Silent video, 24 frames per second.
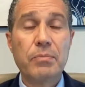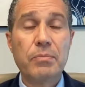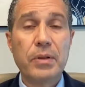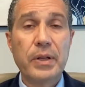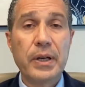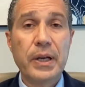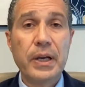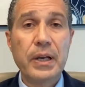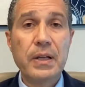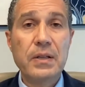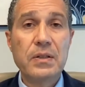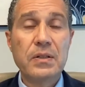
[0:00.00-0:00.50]

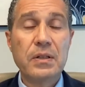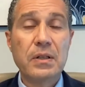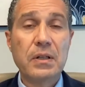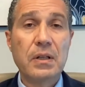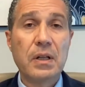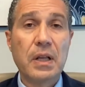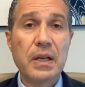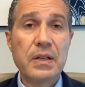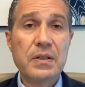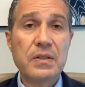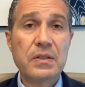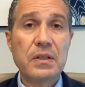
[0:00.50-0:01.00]
complaints in
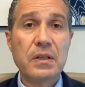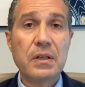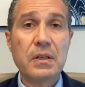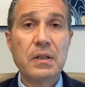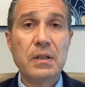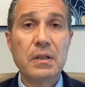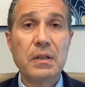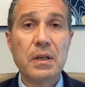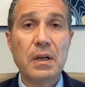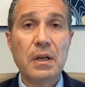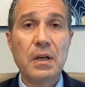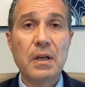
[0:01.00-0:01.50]
less
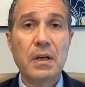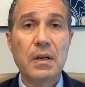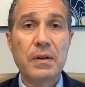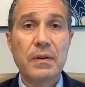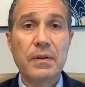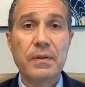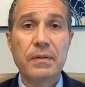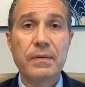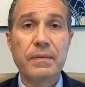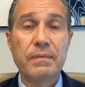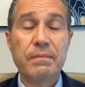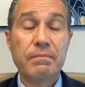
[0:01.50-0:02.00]
than uh,
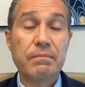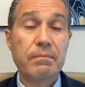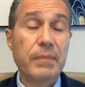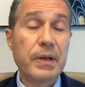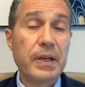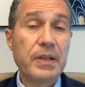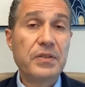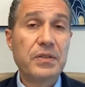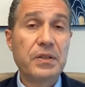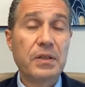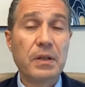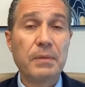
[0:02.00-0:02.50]

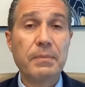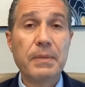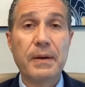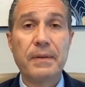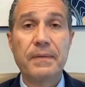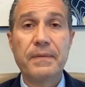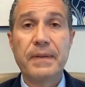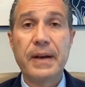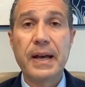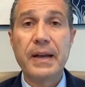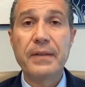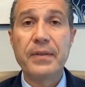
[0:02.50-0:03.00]
basically
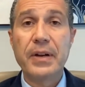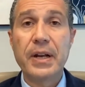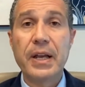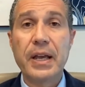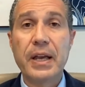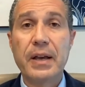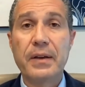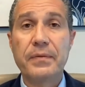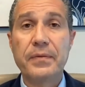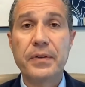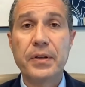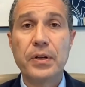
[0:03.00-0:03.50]
about five and a
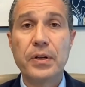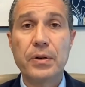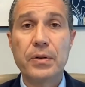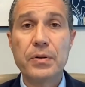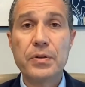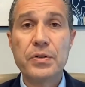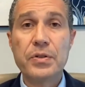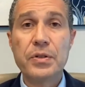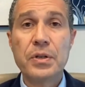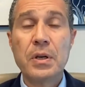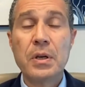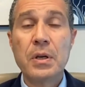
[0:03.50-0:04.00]
half
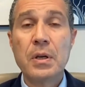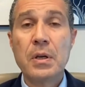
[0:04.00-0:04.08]
years.